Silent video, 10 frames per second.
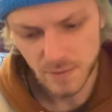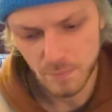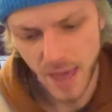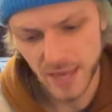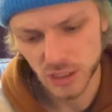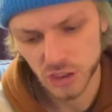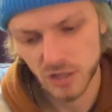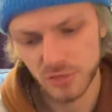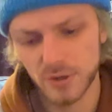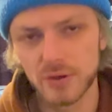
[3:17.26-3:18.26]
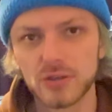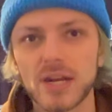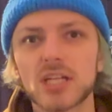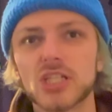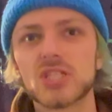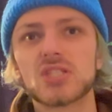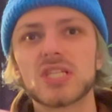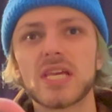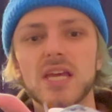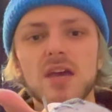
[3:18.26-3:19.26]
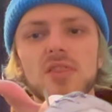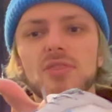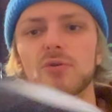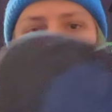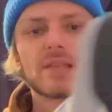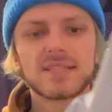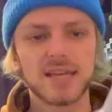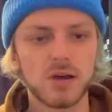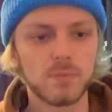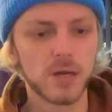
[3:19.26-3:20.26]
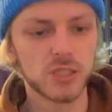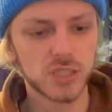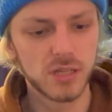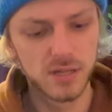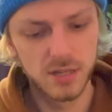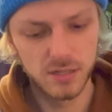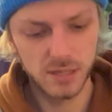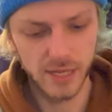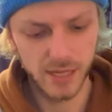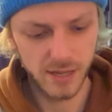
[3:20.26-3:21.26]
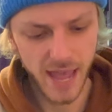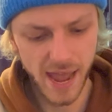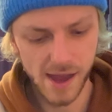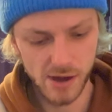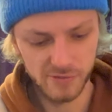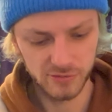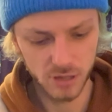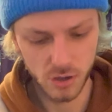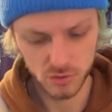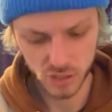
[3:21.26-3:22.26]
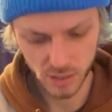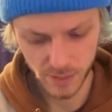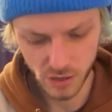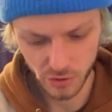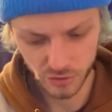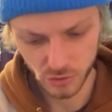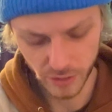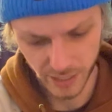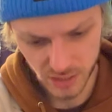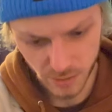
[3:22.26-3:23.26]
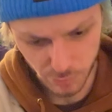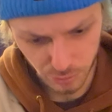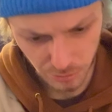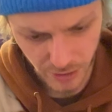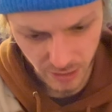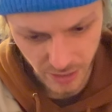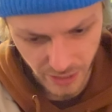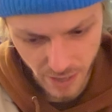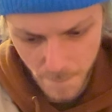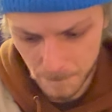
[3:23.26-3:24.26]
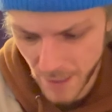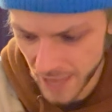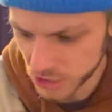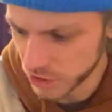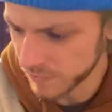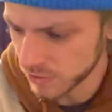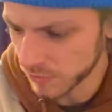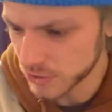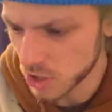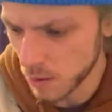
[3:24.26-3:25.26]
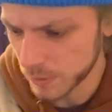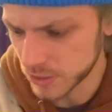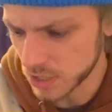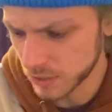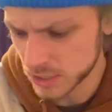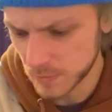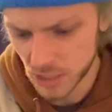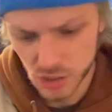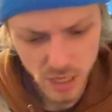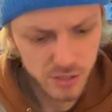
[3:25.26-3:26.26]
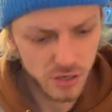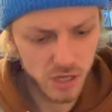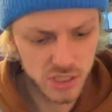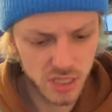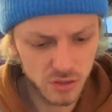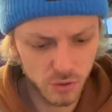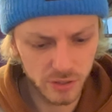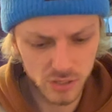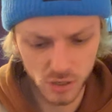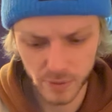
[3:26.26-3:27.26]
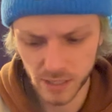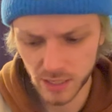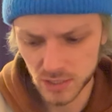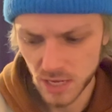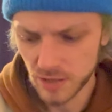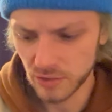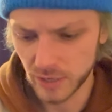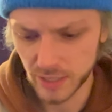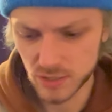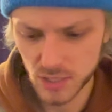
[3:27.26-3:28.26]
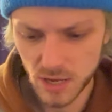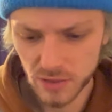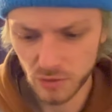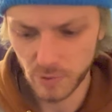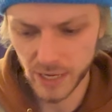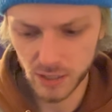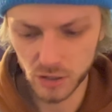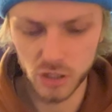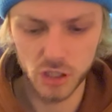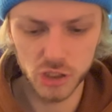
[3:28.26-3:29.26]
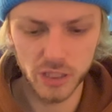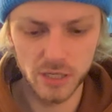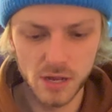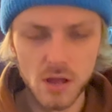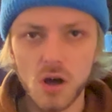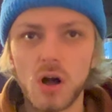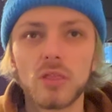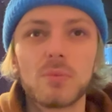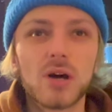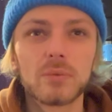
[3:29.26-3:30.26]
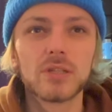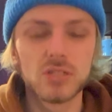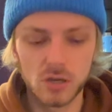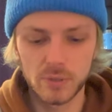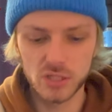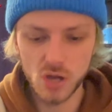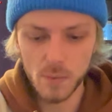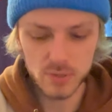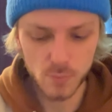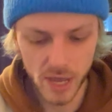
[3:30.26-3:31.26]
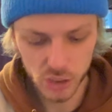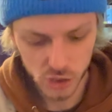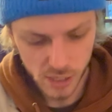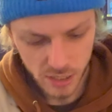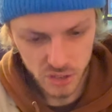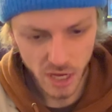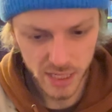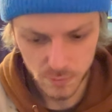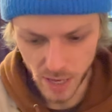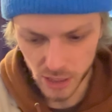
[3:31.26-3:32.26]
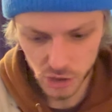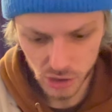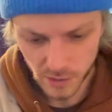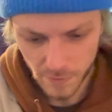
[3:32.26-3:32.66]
mesh throughout. You can actually see through it. That's how much like air flow is gonna be going through. Like it's completely mesh. Even on the top of the tongue, it's mesh. Not see-through on the tongue because there is the regular cushion on the bottom of the tongue, but the top is mesh, sides mesh.